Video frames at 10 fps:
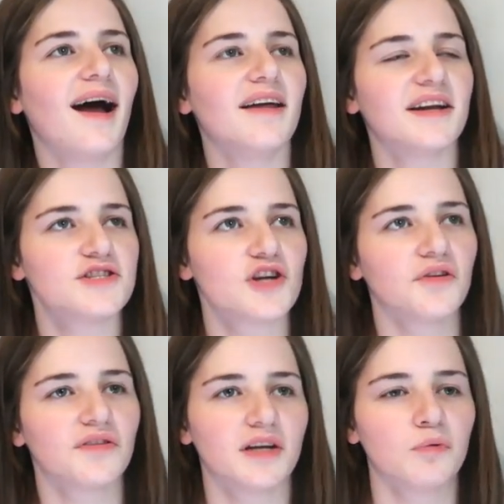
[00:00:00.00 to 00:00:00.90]
And I
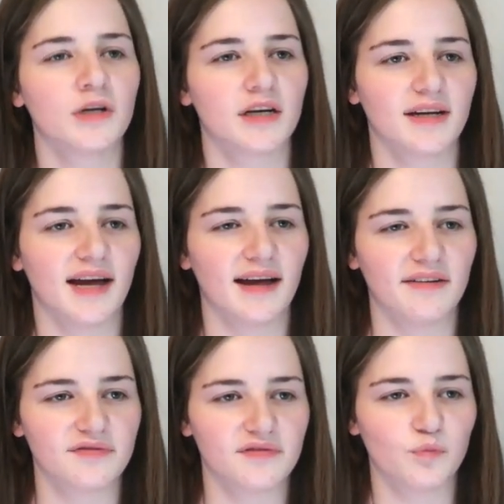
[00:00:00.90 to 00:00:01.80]
don't think we're
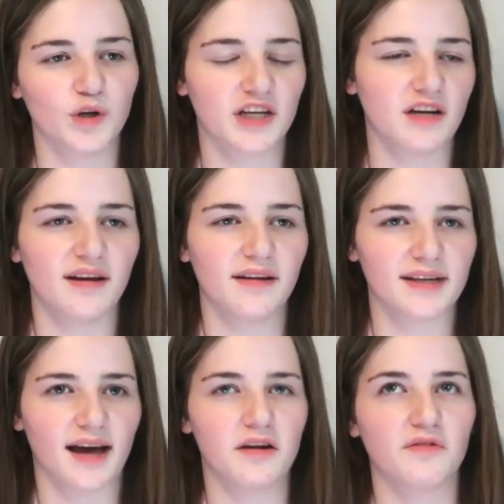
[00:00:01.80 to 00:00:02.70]

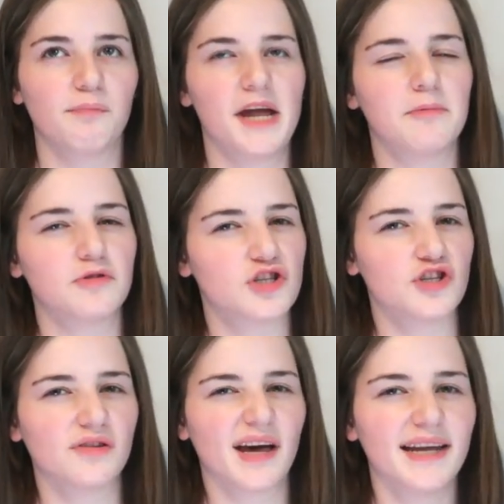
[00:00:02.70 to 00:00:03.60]
gonna kind of be able to
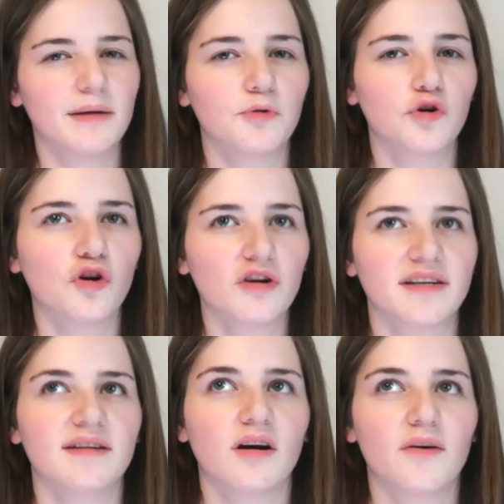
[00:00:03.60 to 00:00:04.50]
do that anymore,
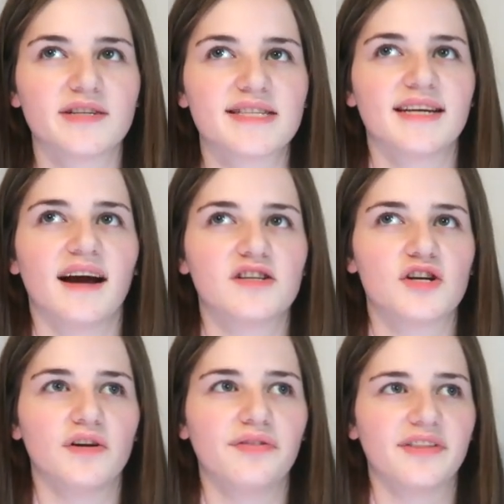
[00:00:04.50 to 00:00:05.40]
and obviously I
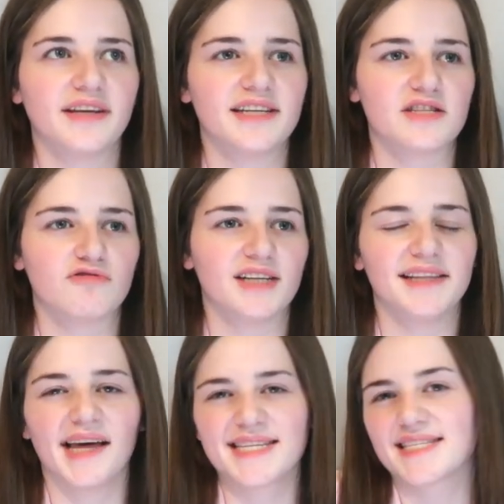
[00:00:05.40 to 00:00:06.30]
don't think it's
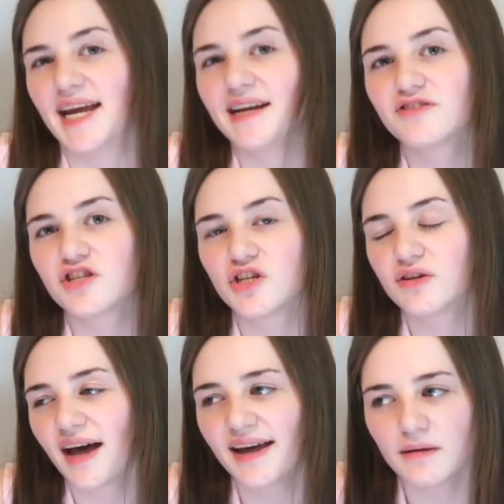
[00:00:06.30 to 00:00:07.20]
really that safe to
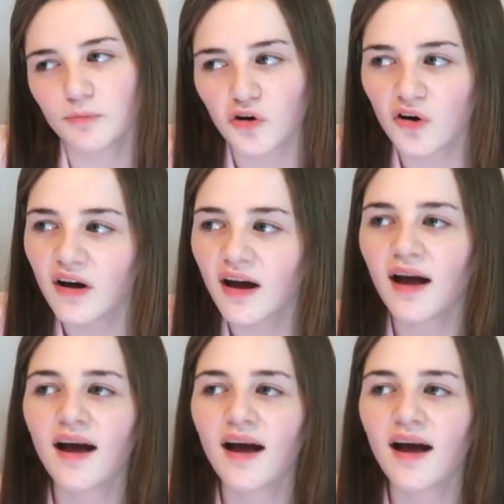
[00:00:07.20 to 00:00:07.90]
do that anymore.